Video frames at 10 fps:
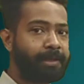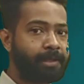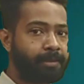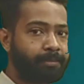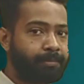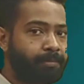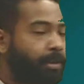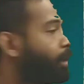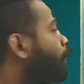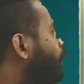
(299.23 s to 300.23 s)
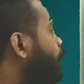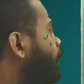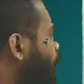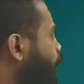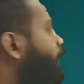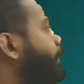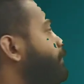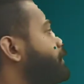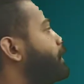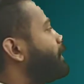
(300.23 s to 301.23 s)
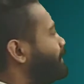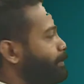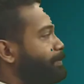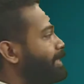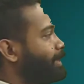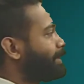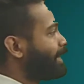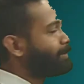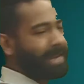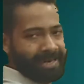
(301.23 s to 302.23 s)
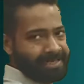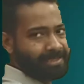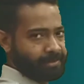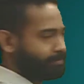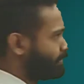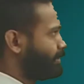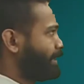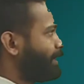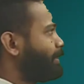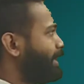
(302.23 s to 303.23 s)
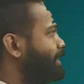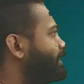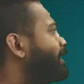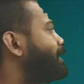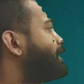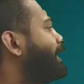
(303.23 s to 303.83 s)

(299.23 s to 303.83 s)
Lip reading: medium, okay, the medium can be anything. It can be anything other